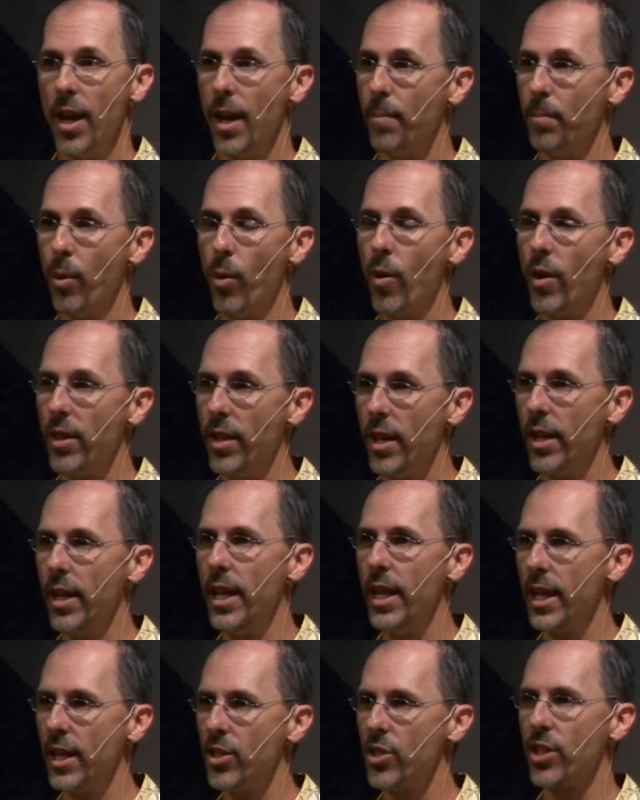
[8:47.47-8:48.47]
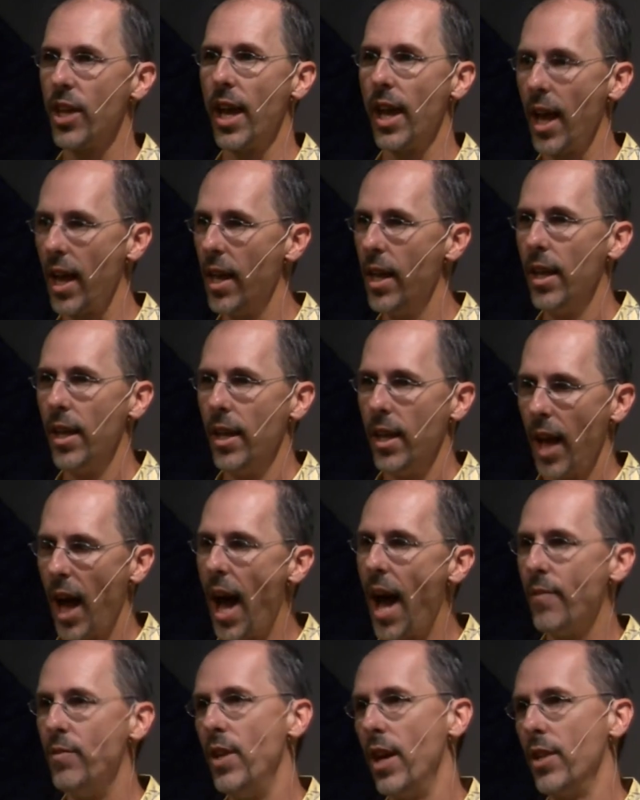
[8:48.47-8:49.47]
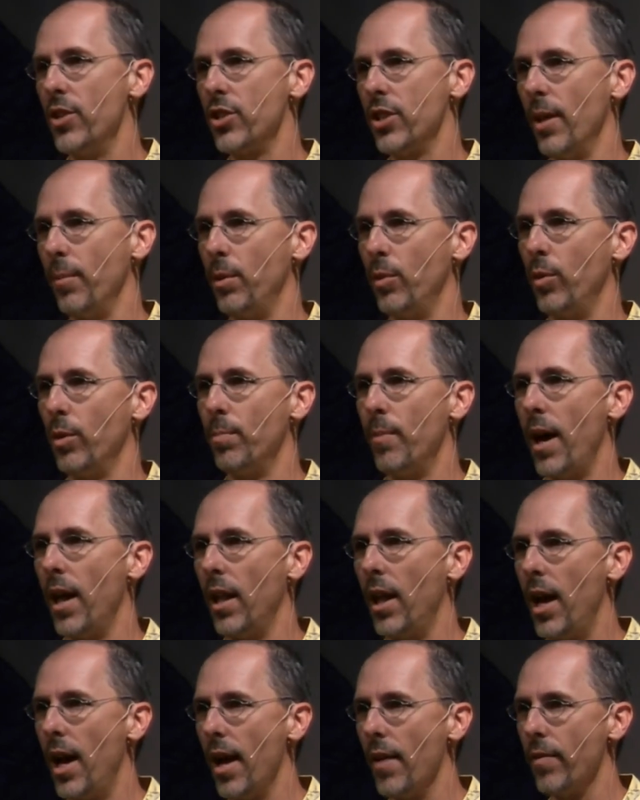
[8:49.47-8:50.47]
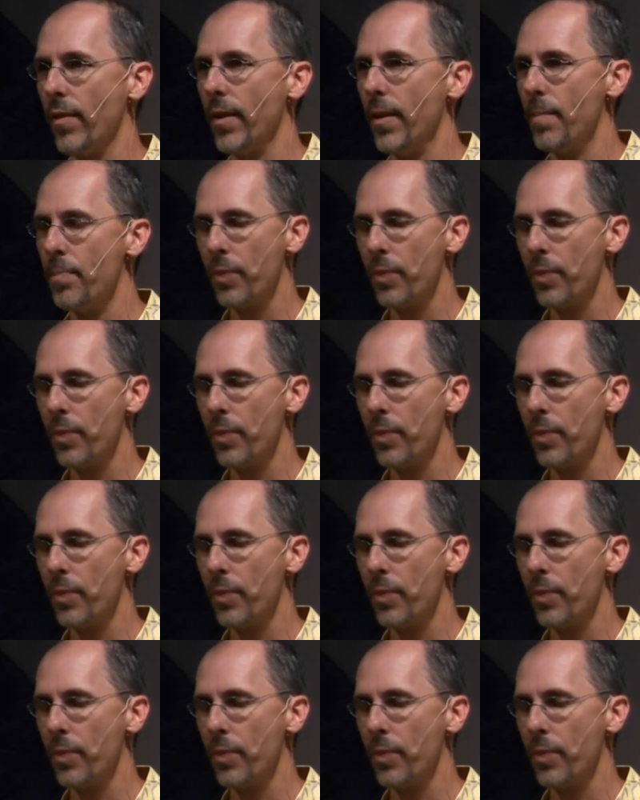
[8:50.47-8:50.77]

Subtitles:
And boy, then he can say, I've done something with my life.